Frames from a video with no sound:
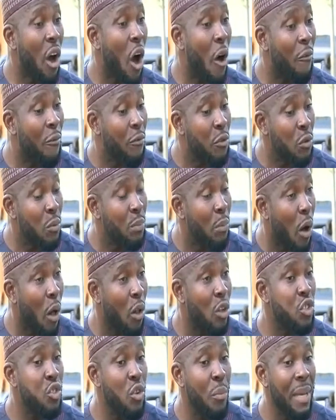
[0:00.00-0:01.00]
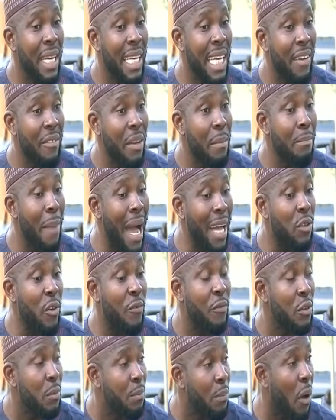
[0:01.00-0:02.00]
of football should be given back to
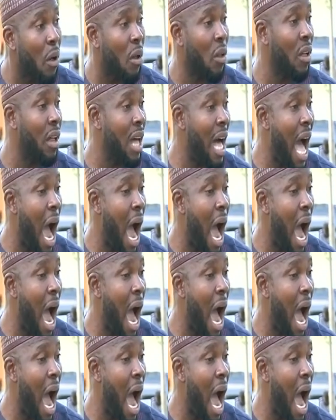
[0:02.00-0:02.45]
football.